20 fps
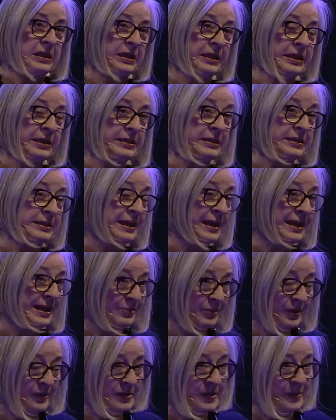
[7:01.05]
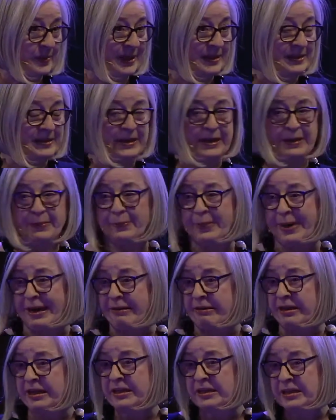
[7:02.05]
at the time I was about to get
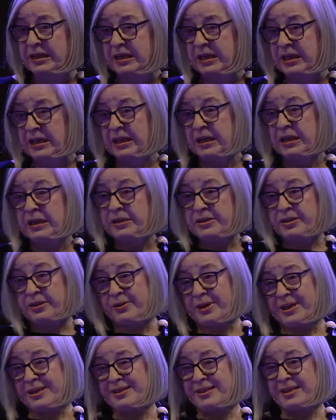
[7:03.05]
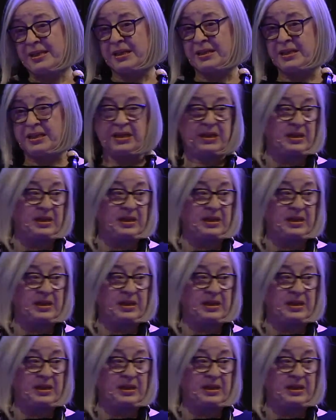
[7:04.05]
married, so I said,